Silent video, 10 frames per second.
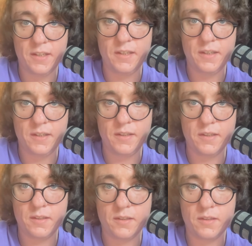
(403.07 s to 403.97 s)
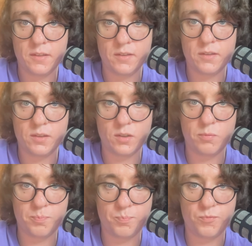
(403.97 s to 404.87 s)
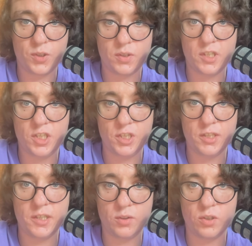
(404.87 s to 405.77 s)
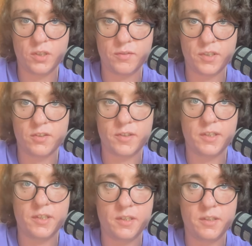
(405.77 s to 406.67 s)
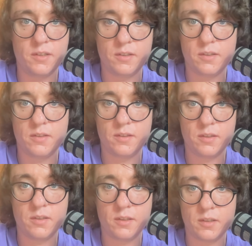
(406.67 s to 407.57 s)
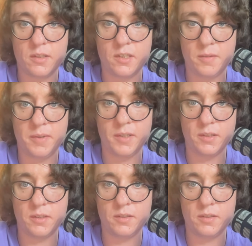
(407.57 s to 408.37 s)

Good. Value name, change. And type isn't needed here.